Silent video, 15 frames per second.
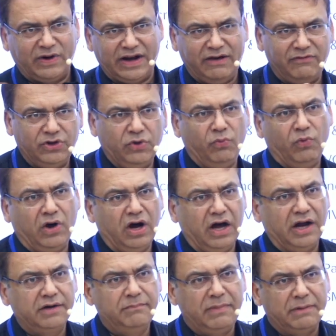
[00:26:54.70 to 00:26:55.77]
whatever you
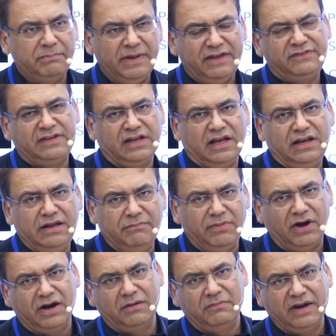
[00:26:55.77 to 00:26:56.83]
want, but basically
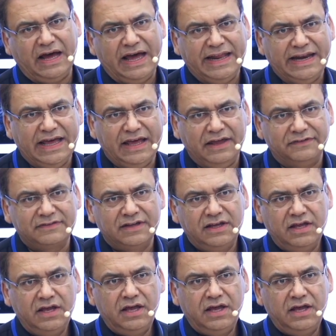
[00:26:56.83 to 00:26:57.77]
bottom line is